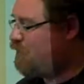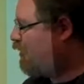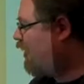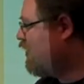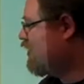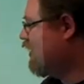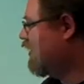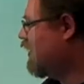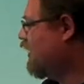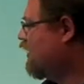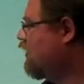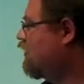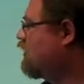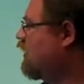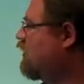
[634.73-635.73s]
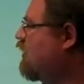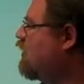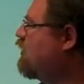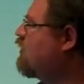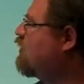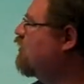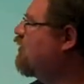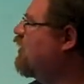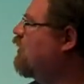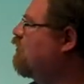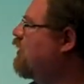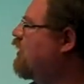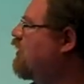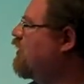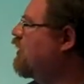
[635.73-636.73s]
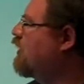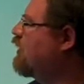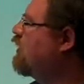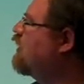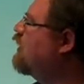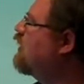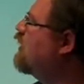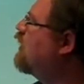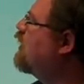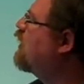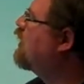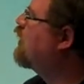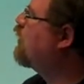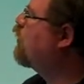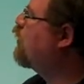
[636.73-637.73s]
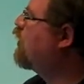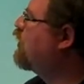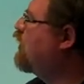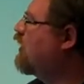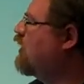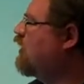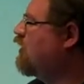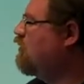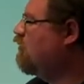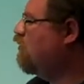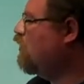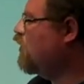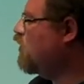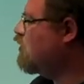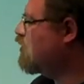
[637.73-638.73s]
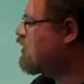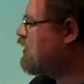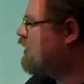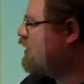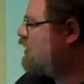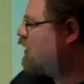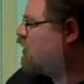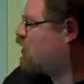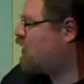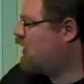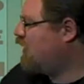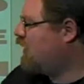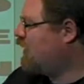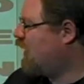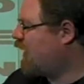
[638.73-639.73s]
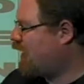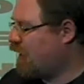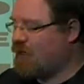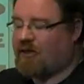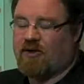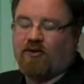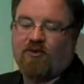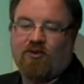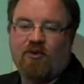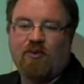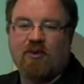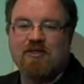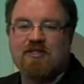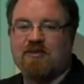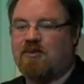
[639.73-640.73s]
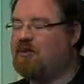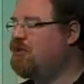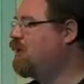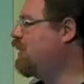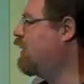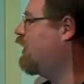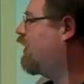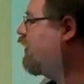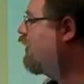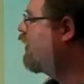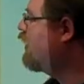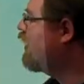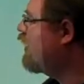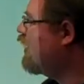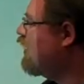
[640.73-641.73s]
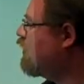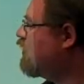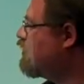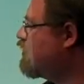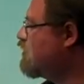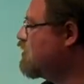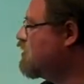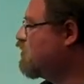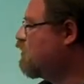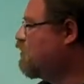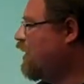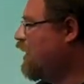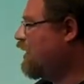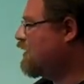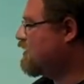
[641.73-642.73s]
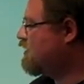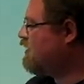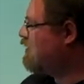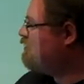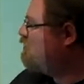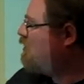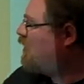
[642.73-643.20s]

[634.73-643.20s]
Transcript: project that looked at the use of mLearning, where they used it essentially like clickers and Who Wants to Be a Millionaire. Students would be asked,